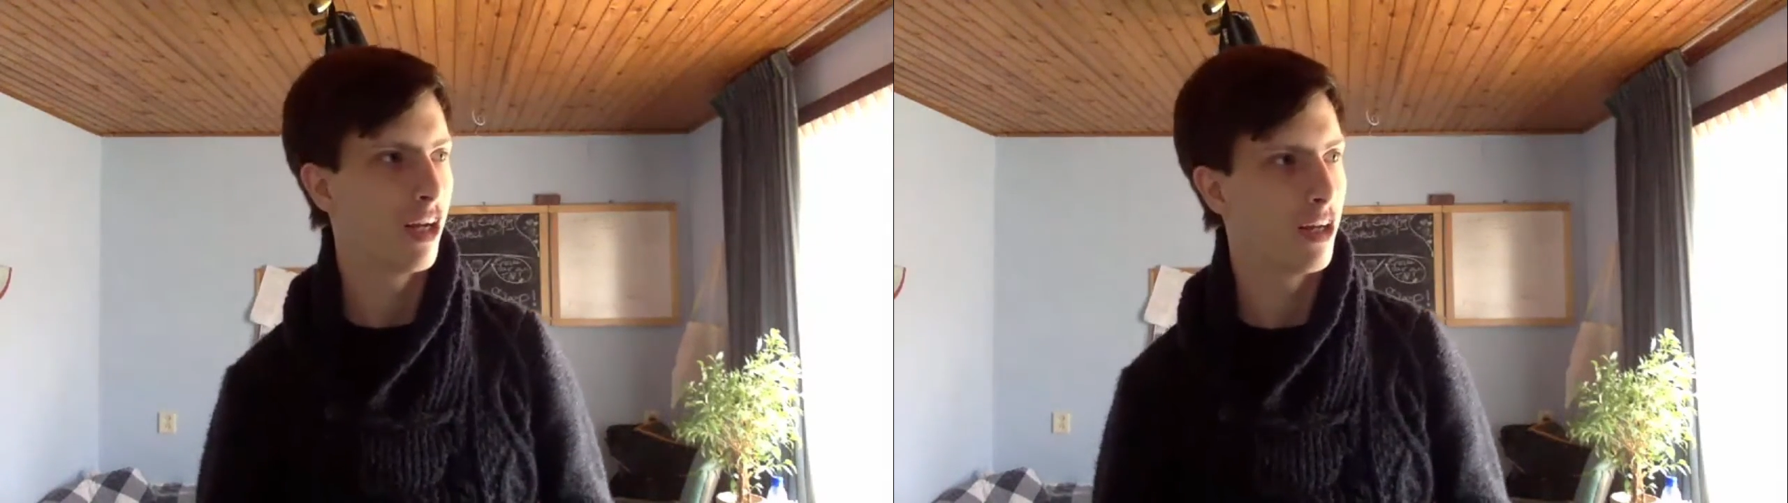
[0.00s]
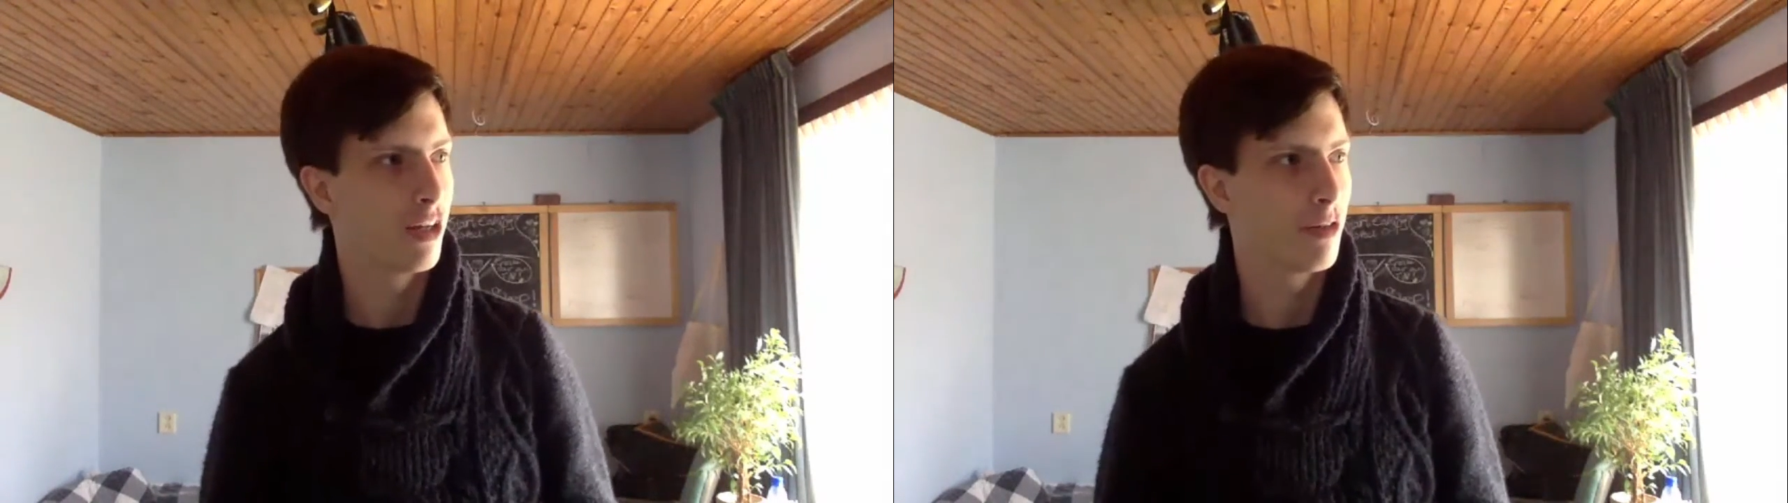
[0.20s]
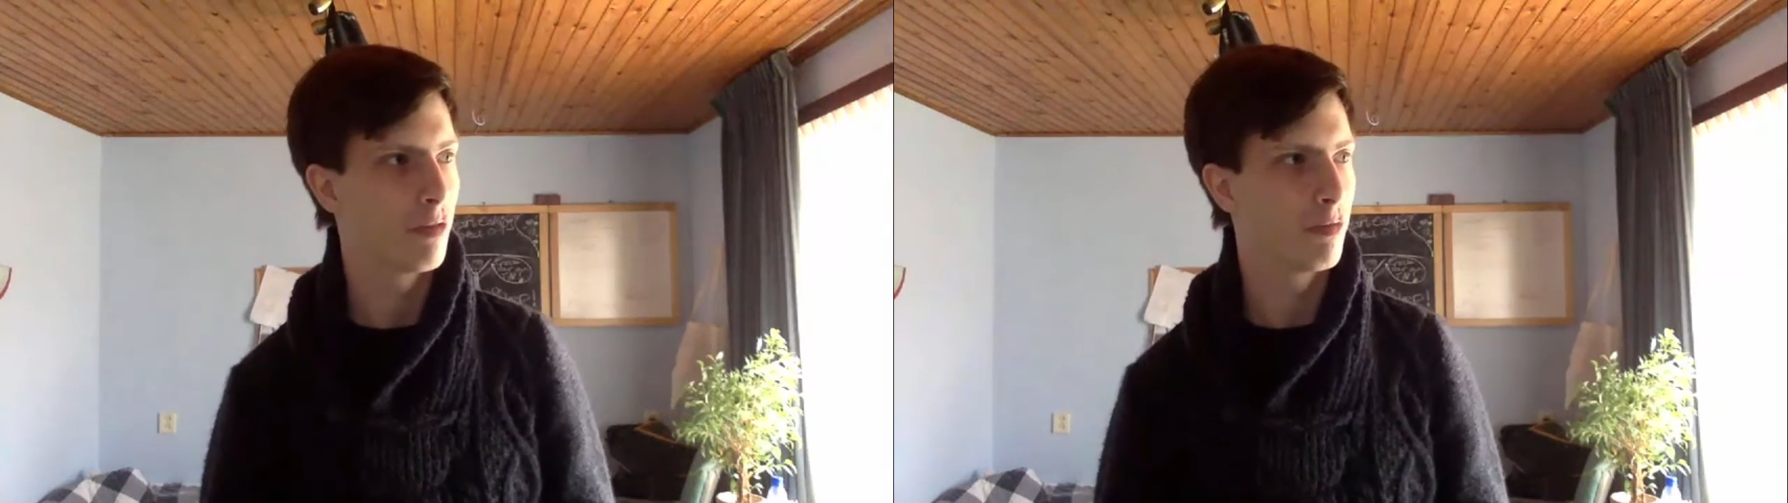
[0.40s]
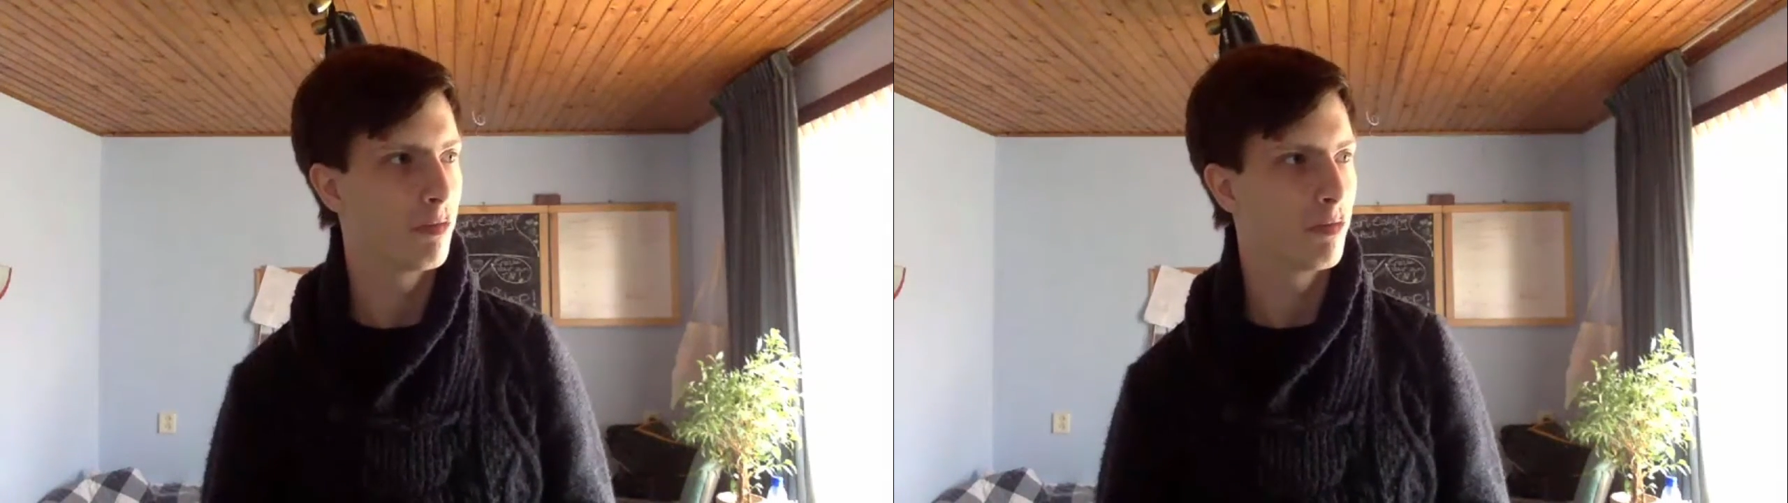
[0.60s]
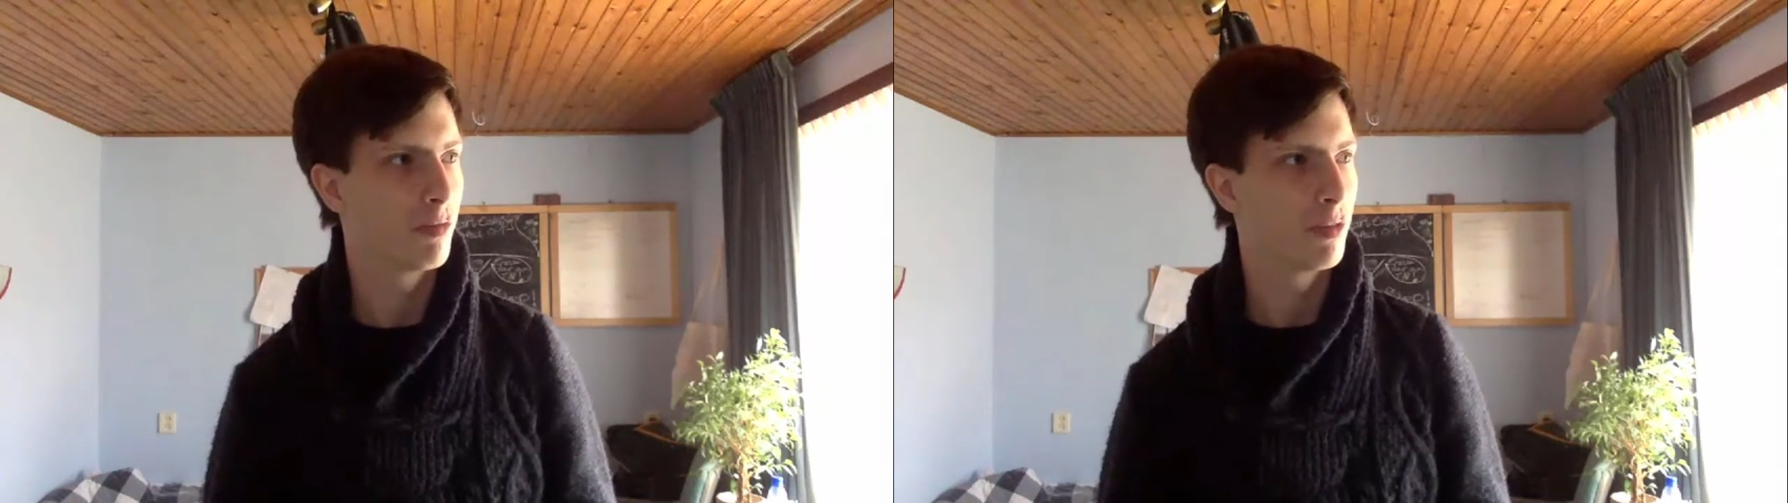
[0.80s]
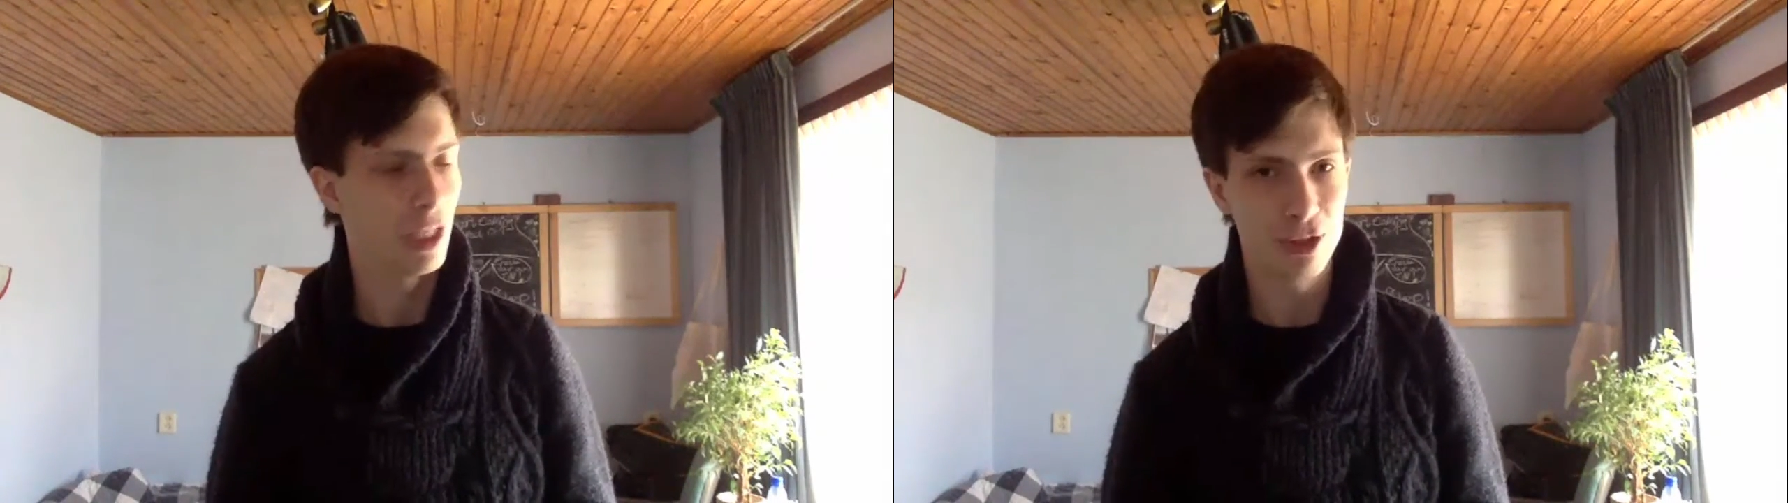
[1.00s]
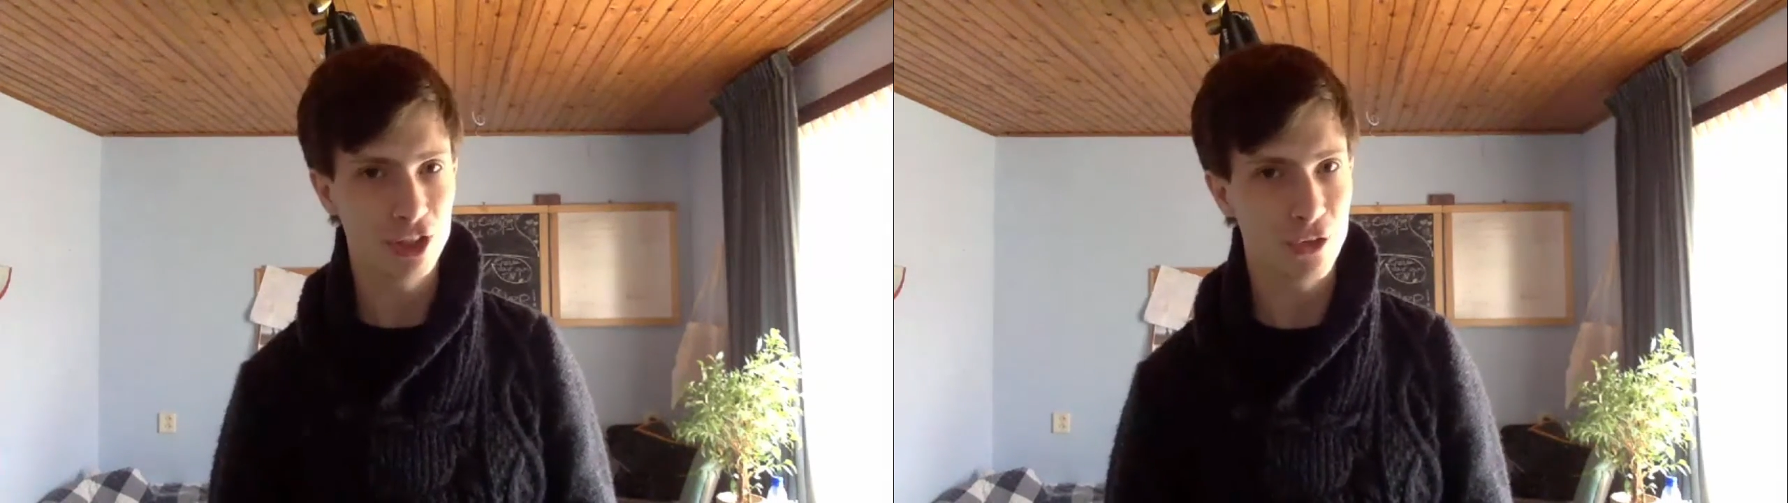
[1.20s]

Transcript: um, it was